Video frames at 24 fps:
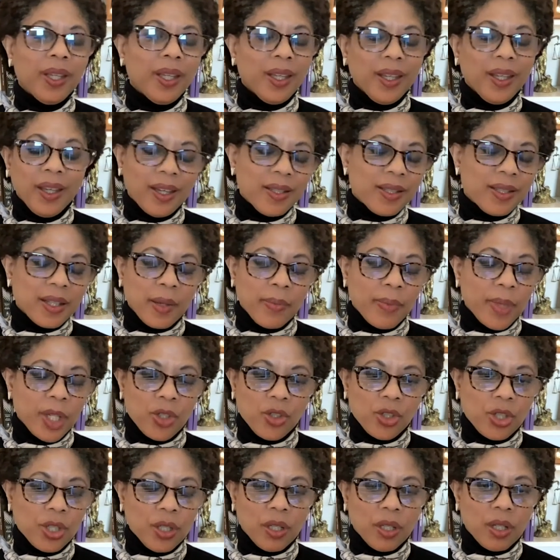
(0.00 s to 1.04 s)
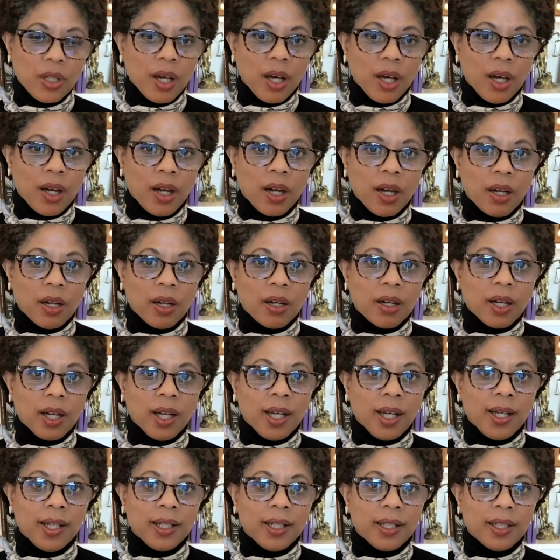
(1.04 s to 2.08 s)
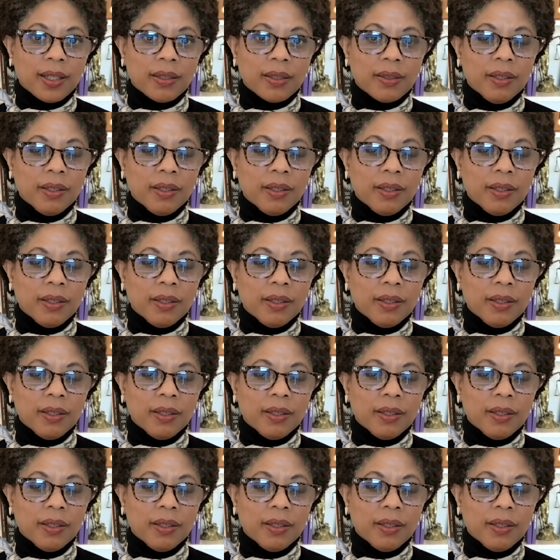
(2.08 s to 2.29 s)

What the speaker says: as I mentioned, are a